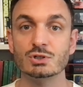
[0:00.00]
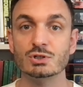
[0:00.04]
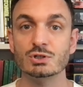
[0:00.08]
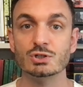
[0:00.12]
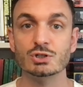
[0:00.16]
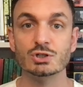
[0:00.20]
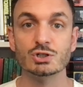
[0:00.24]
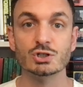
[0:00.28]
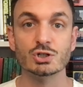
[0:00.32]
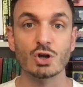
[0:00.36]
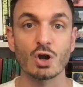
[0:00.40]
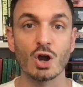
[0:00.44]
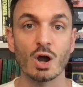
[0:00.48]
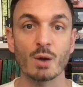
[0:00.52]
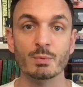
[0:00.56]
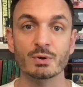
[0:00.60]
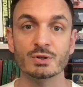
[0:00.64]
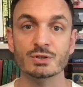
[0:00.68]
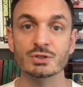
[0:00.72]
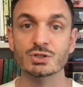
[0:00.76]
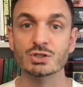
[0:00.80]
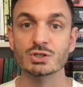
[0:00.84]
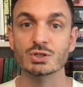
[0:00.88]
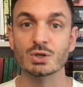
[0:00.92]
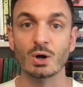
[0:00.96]

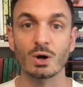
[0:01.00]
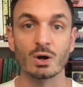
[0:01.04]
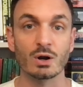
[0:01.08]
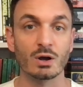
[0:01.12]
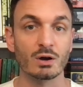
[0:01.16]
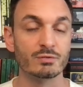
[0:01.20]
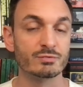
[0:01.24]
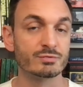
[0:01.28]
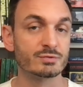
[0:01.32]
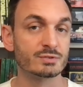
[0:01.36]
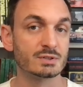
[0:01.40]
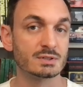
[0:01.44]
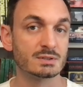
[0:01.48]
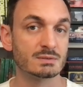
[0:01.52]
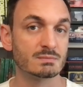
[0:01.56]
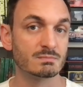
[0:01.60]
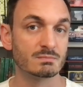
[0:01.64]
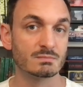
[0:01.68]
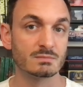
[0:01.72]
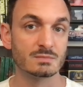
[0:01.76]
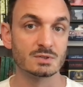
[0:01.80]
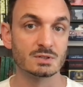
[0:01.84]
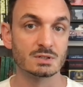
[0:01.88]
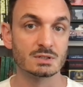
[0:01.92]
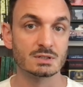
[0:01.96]
German sort of
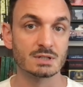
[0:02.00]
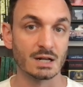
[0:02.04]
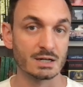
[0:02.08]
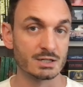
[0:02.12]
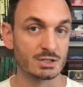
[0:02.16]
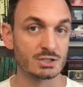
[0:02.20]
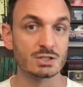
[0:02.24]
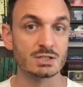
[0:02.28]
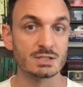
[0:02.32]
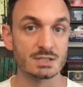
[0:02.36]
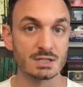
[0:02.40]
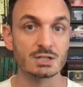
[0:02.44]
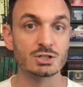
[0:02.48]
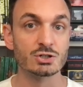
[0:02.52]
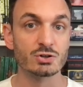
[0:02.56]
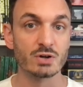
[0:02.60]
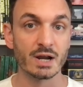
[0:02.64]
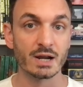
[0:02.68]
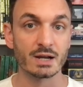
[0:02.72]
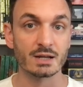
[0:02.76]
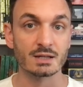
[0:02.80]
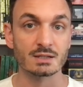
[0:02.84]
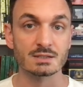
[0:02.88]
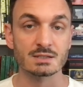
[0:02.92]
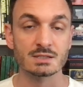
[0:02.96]
Dungeons and
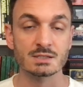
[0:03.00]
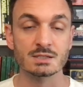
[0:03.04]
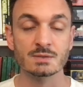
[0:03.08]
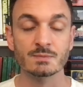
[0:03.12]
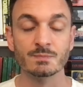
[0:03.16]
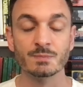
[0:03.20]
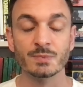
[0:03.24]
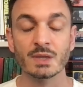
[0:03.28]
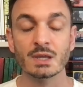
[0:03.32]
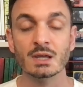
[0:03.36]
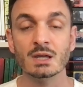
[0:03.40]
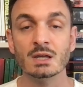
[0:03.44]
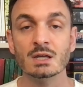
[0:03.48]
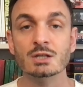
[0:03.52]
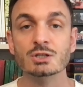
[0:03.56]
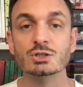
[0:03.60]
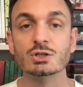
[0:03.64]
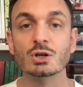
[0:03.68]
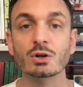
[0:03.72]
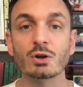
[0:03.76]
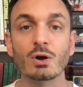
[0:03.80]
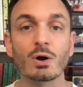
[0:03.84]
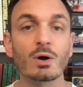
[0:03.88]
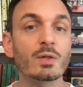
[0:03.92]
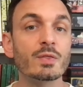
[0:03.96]
Dragons. So
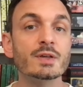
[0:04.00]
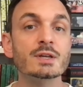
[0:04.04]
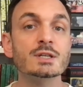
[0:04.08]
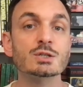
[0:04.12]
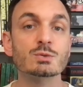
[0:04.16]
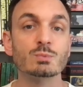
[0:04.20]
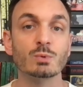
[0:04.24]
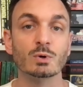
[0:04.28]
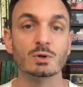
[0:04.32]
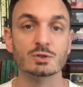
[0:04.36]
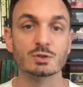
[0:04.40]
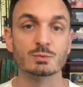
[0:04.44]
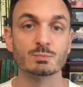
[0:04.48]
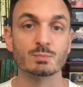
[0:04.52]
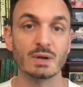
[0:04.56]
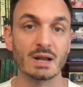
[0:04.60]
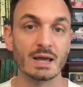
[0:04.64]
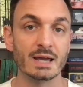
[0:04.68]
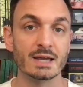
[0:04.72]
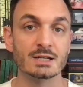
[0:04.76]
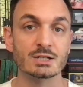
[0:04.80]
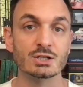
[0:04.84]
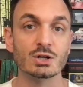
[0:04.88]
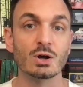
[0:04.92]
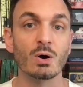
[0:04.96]
and all this was
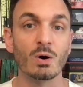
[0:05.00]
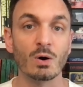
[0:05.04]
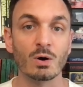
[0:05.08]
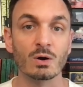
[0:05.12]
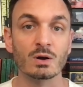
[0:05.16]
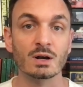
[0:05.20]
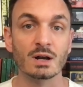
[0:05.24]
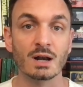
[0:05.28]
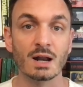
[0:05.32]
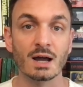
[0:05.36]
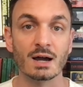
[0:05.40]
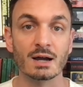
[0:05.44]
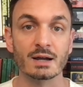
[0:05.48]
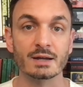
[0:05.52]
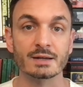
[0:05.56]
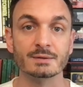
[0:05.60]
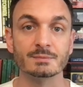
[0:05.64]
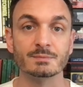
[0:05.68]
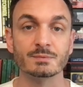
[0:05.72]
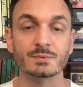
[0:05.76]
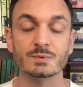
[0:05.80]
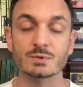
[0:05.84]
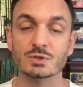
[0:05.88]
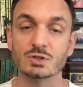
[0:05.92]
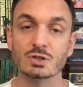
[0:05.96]
played
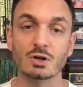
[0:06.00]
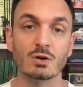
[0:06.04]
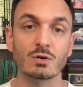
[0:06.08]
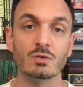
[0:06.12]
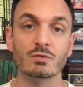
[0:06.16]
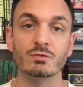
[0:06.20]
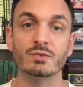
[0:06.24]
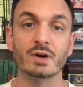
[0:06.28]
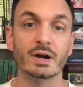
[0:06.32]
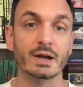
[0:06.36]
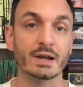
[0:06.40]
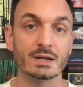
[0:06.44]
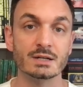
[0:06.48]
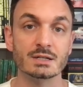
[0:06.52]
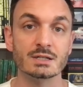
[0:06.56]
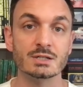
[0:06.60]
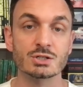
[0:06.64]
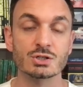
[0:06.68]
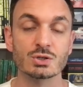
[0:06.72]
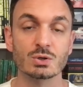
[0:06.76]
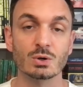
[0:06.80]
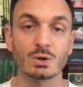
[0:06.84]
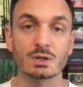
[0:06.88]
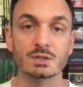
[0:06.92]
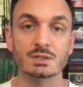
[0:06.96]
online, so via
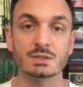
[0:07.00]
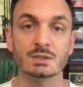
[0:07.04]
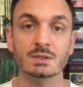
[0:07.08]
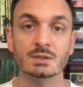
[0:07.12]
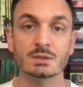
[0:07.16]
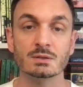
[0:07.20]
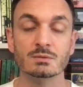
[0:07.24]
Discord.